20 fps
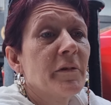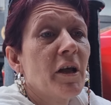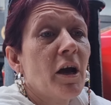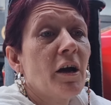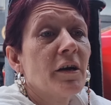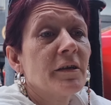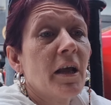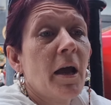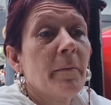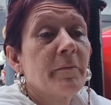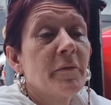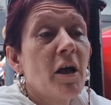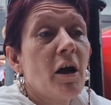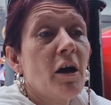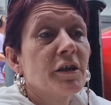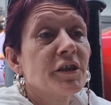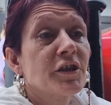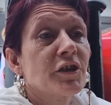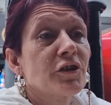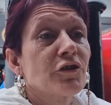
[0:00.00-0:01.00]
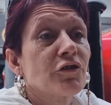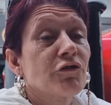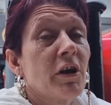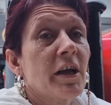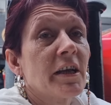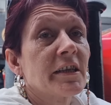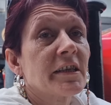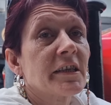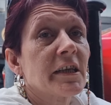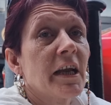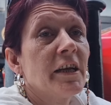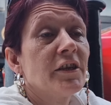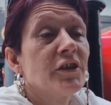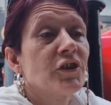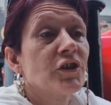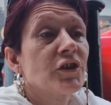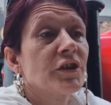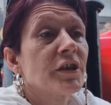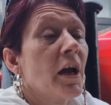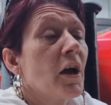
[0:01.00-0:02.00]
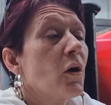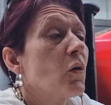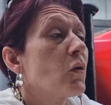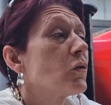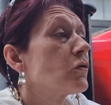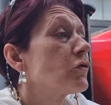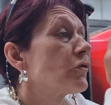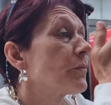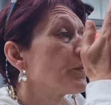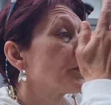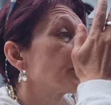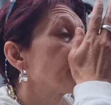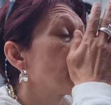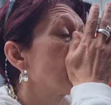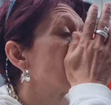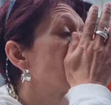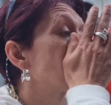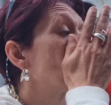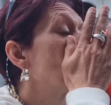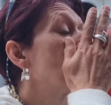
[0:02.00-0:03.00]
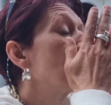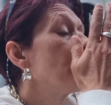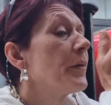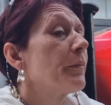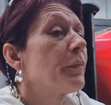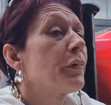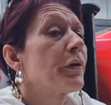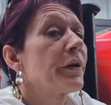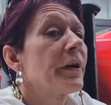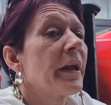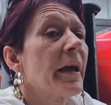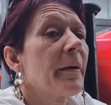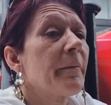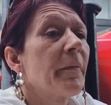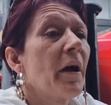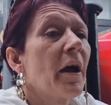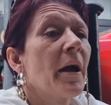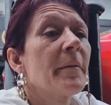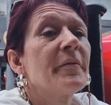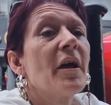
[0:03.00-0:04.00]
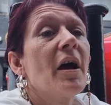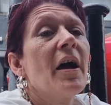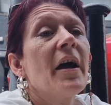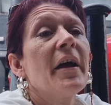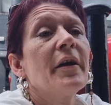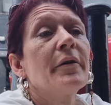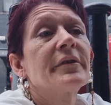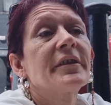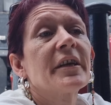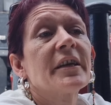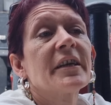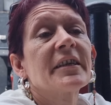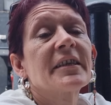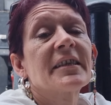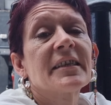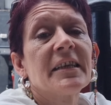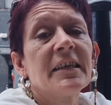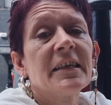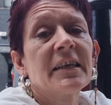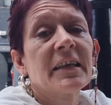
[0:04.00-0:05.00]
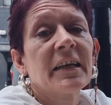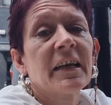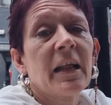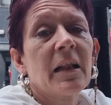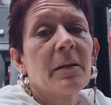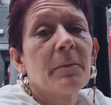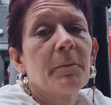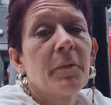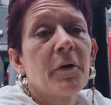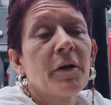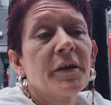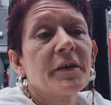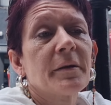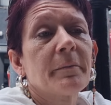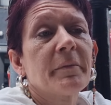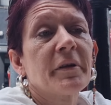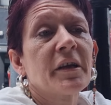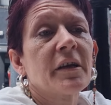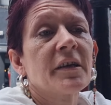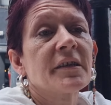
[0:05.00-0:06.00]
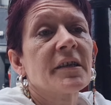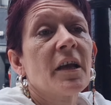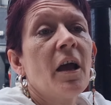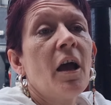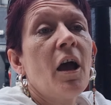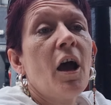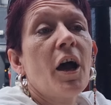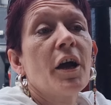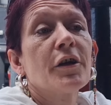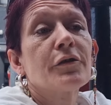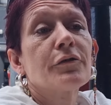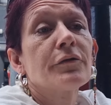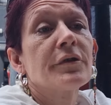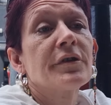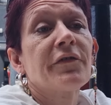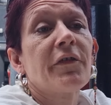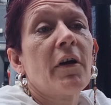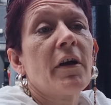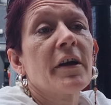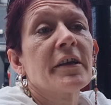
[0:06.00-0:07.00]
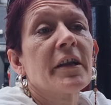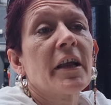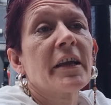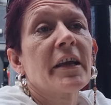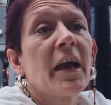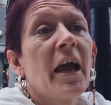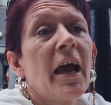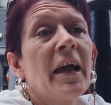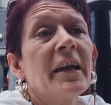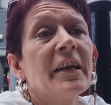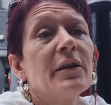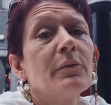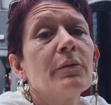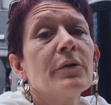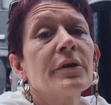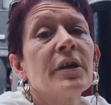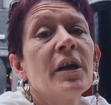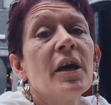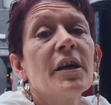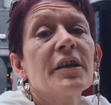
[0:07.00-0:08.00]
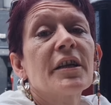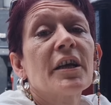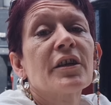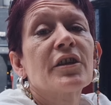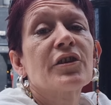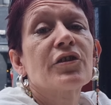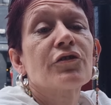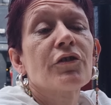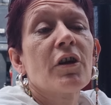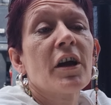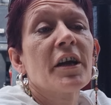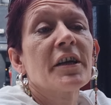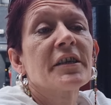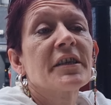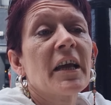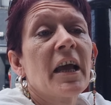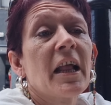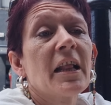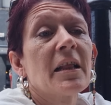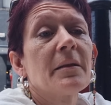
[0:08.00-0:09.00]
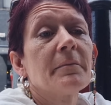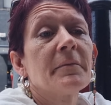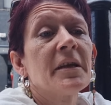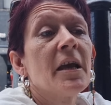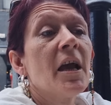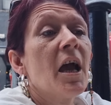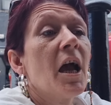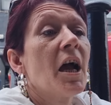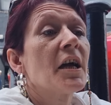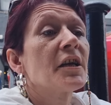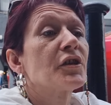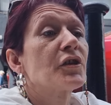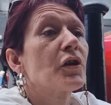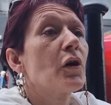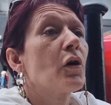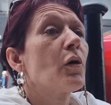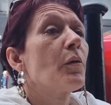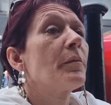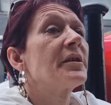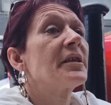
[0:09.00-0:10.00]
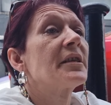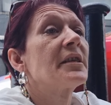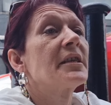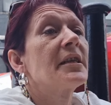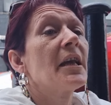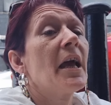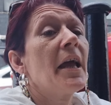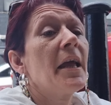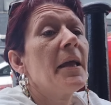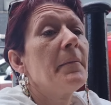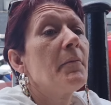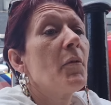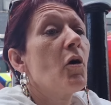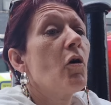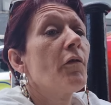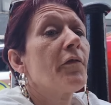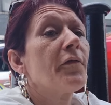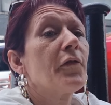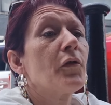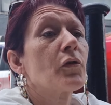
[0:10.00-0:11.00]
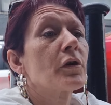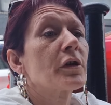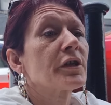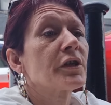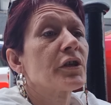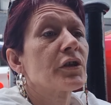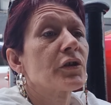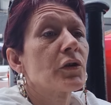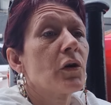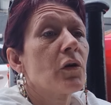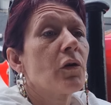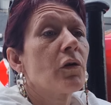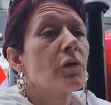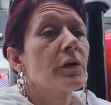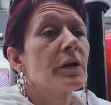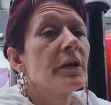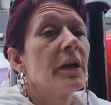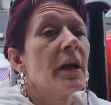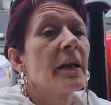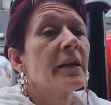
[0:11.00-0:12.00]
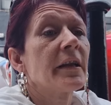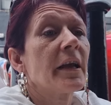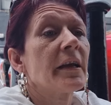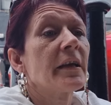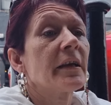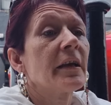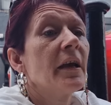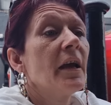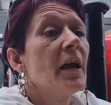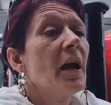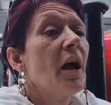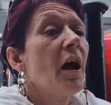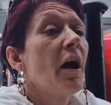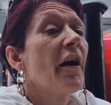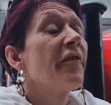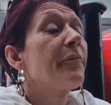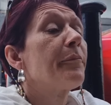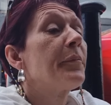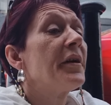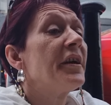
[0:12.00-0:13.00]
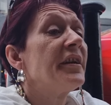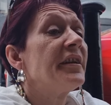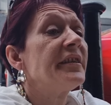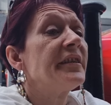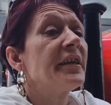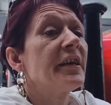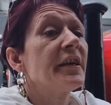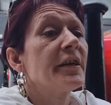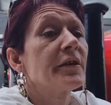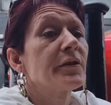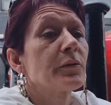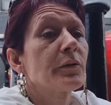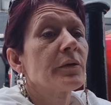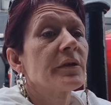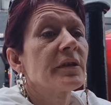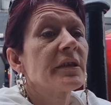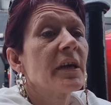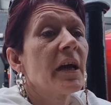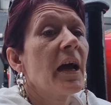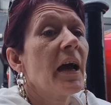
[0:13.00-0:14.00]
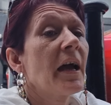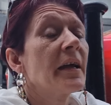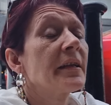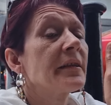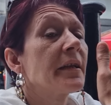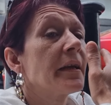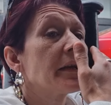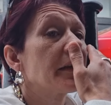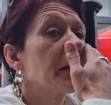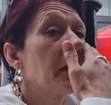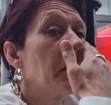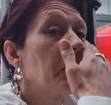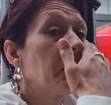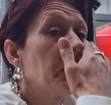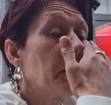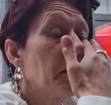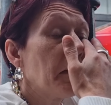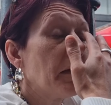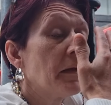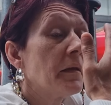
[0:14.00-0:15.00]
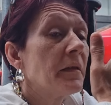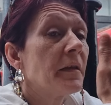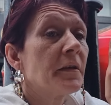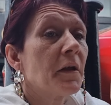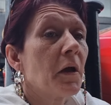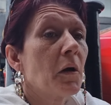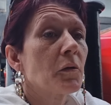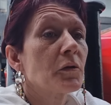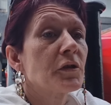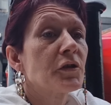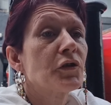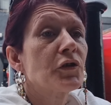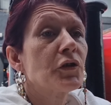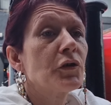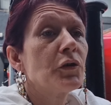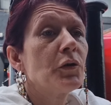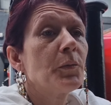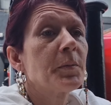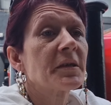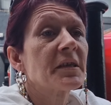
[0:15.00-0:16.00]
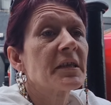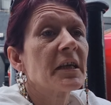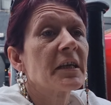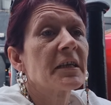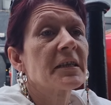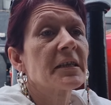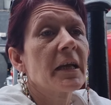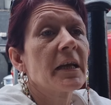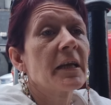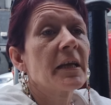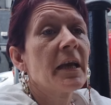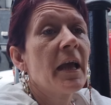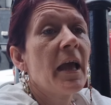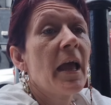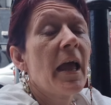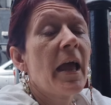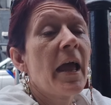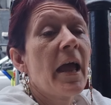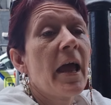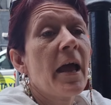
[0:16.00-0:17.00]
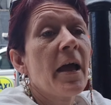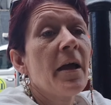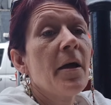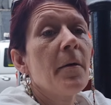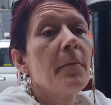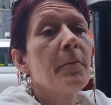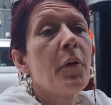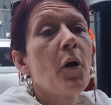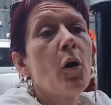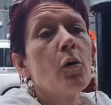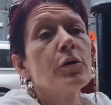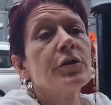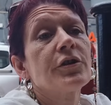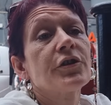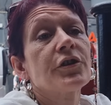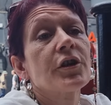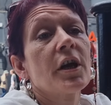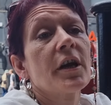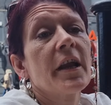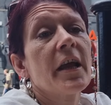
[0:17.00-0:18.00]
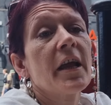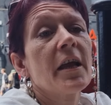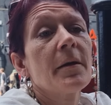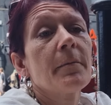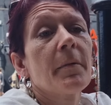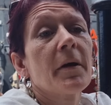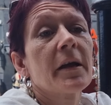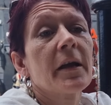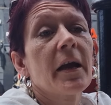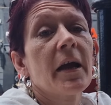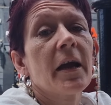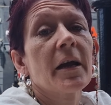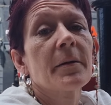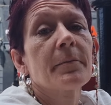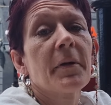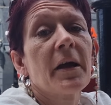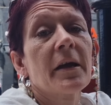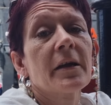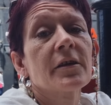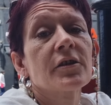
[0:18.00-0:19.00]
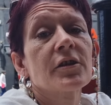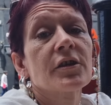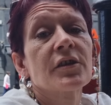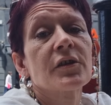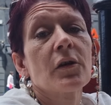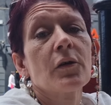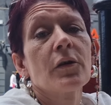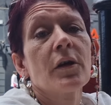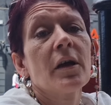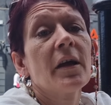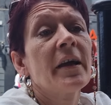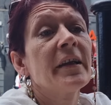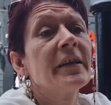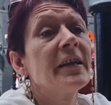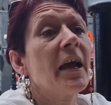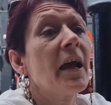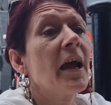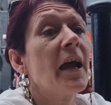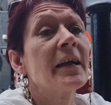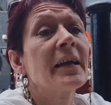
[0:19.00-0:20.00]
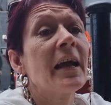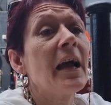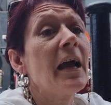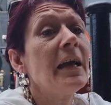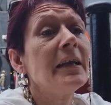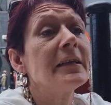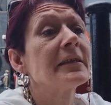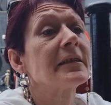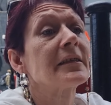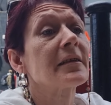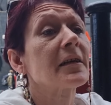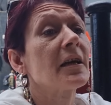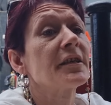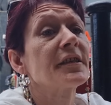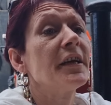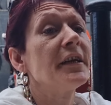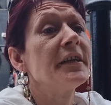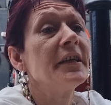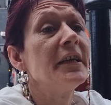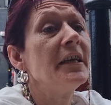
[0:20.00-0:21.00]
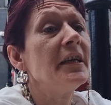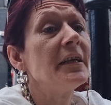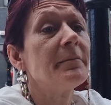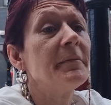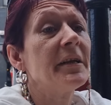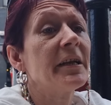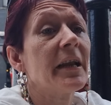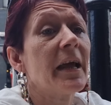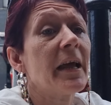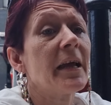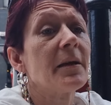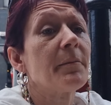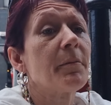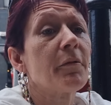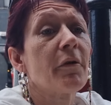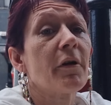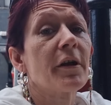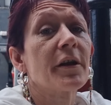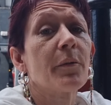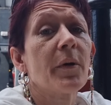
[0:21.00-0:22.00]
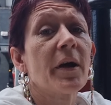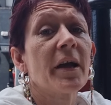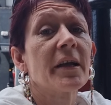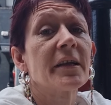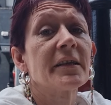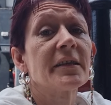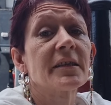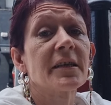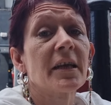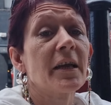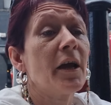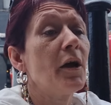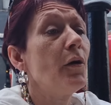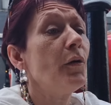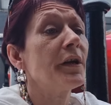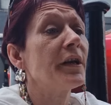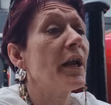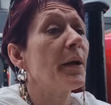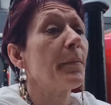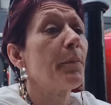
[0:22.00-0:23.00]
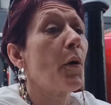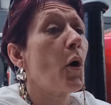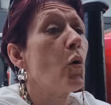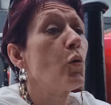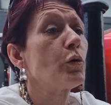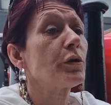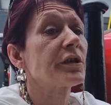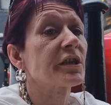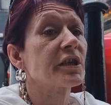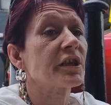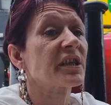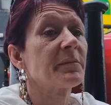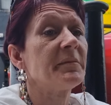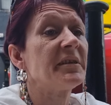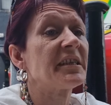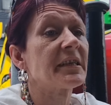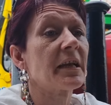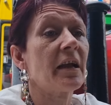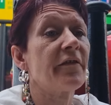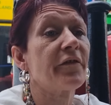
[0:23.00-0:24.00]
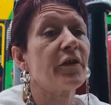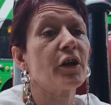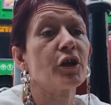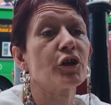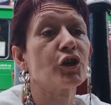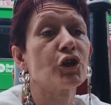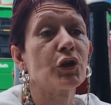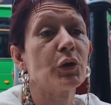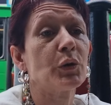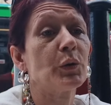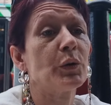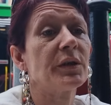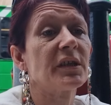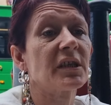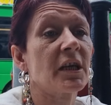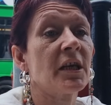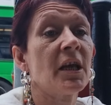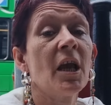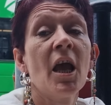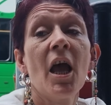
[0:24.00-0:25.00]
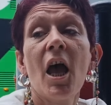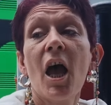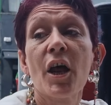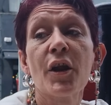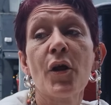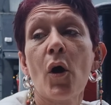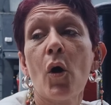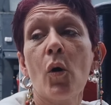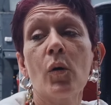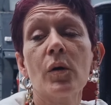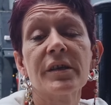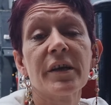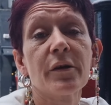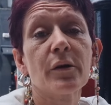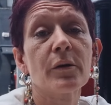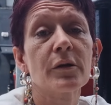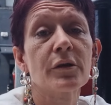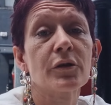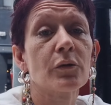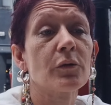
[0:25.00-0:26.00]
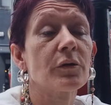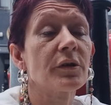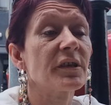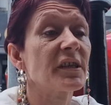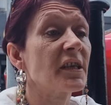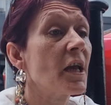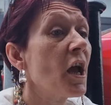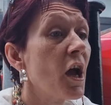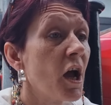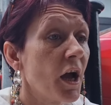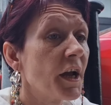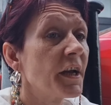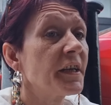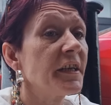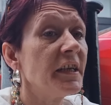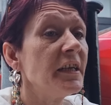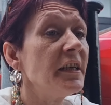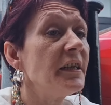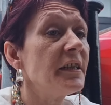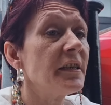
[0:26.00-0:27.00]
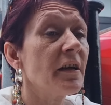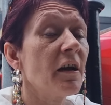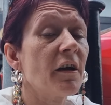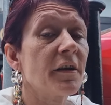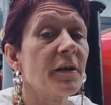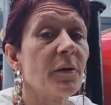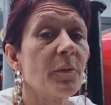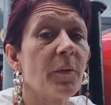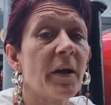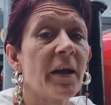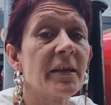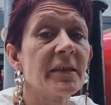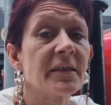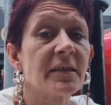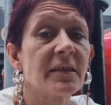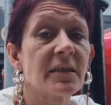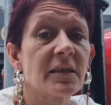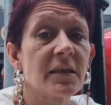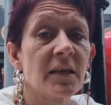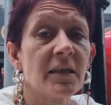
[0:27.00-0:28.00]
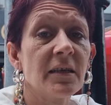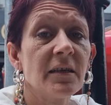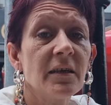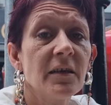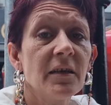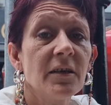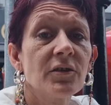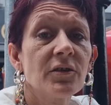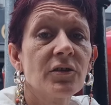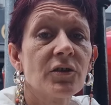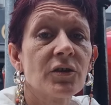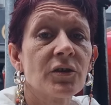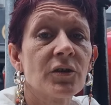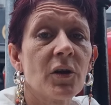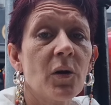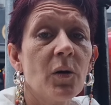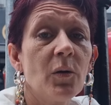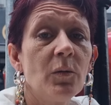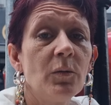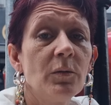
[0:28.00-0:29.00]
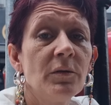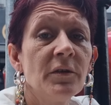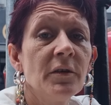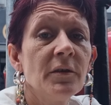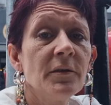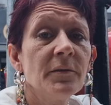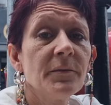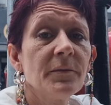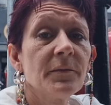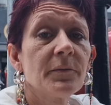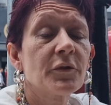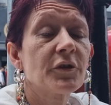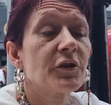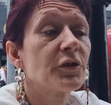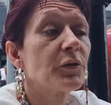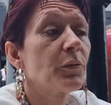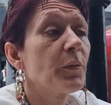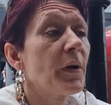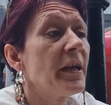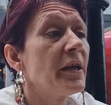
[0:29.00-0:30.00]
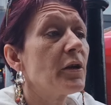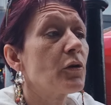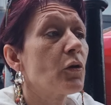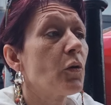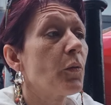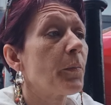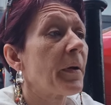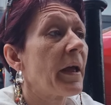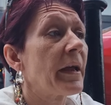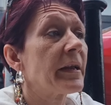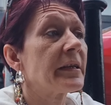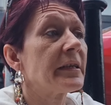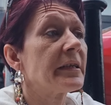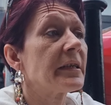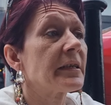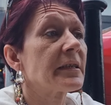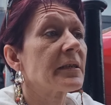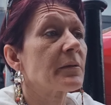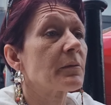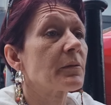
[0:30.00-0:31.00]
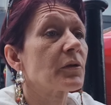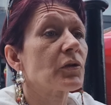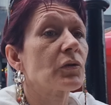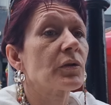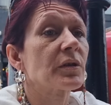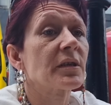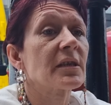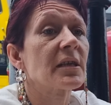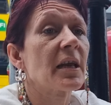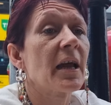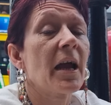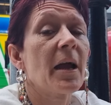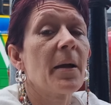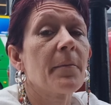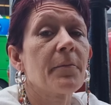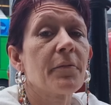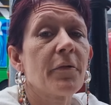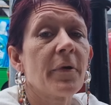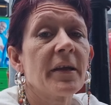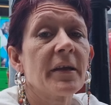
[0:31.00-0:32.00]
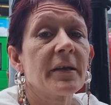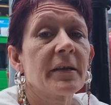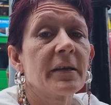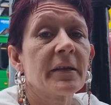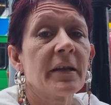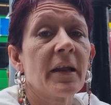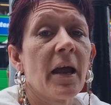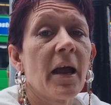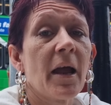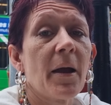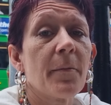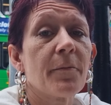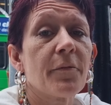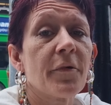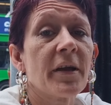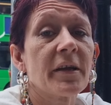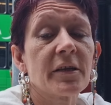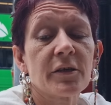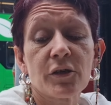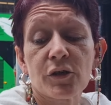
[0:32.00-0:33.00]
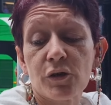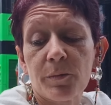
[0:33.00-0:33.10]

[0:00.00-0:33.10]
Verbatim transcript: I'm not. I'm lost in translation. Yeah, hundred percent. But um, I'm not out there seeking help either because I just find like anyone that's tried to help me has told me the same old fucking story and like I've been there, done that, and like, you know, stupid things like uh, post your labour card back just so, and I can't because I need me labour on a Wednesday. How can I post it to myself on a Tuesday and hold out towards? I need it on a Wednesday. Do you know? But to wake up penniless was just heartbreaking, heartbreaking.